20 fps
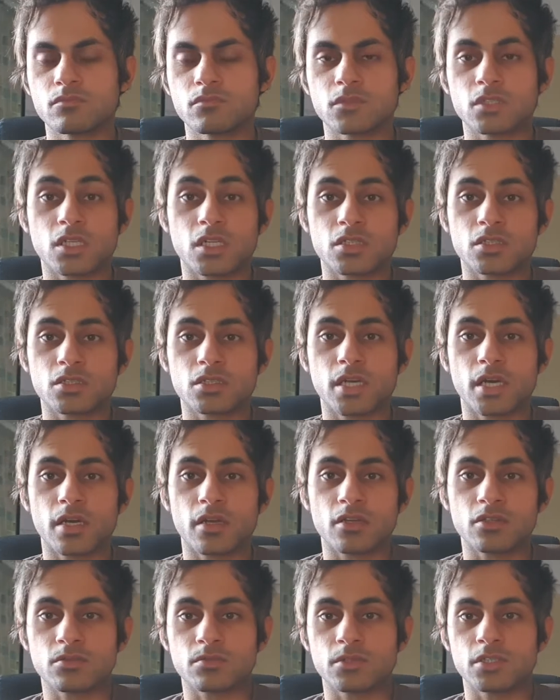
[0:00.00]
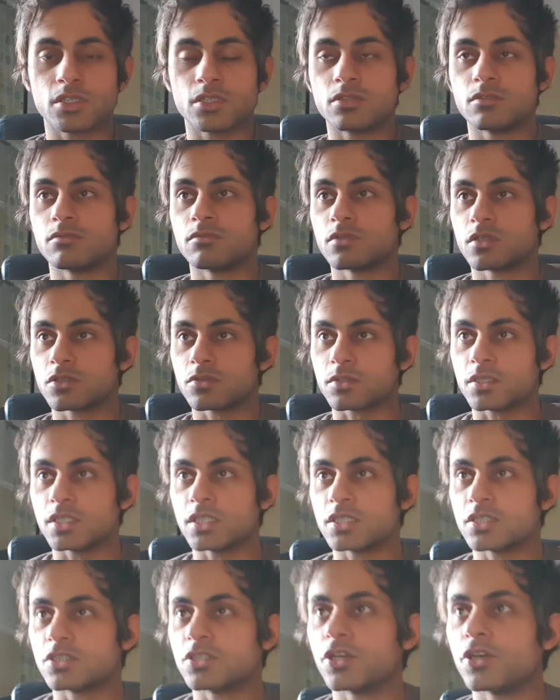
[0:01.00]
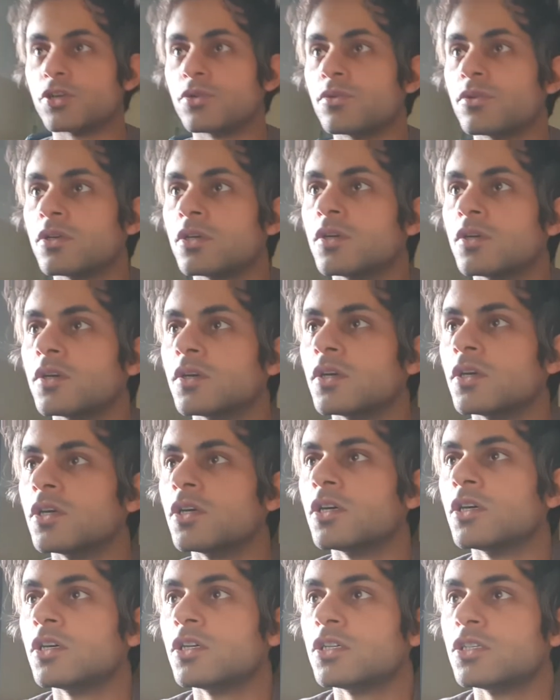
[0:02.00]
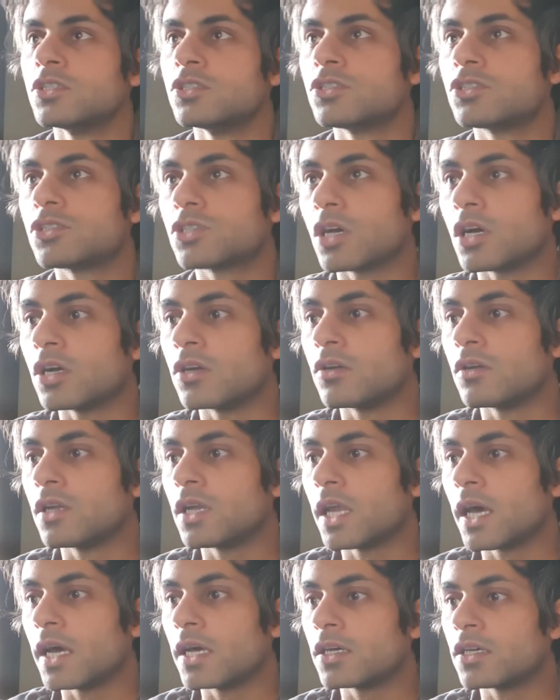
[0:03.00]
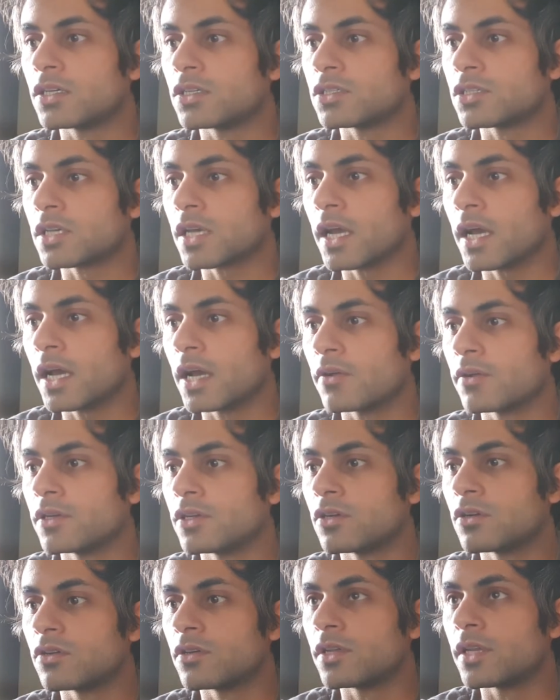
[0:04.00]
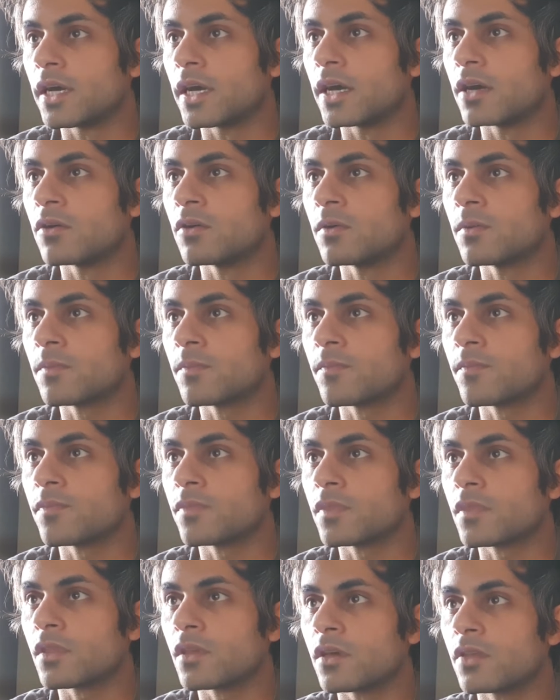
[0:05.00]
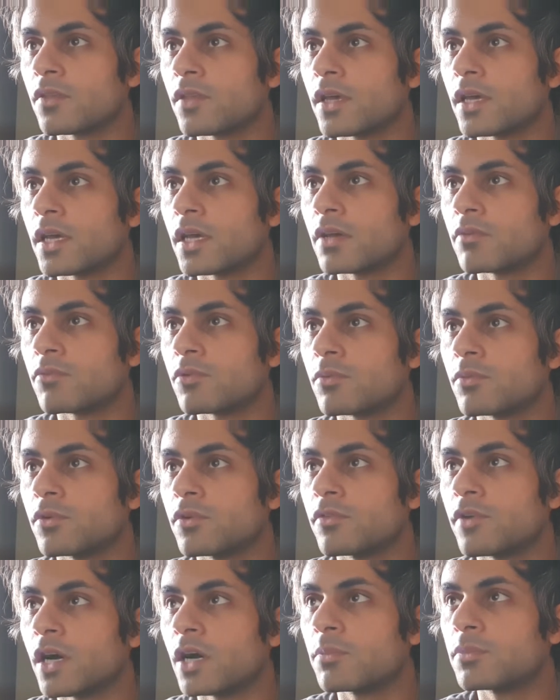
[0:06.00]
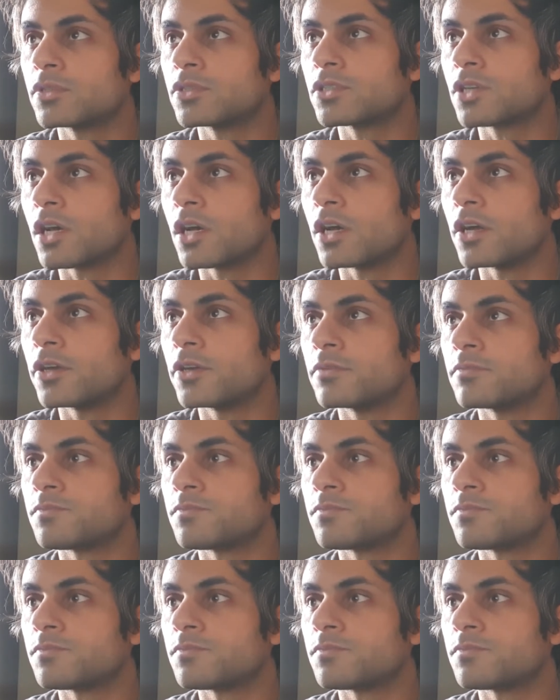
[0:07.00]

That's what you need to do. So let us carry on now, and then we'll move up. So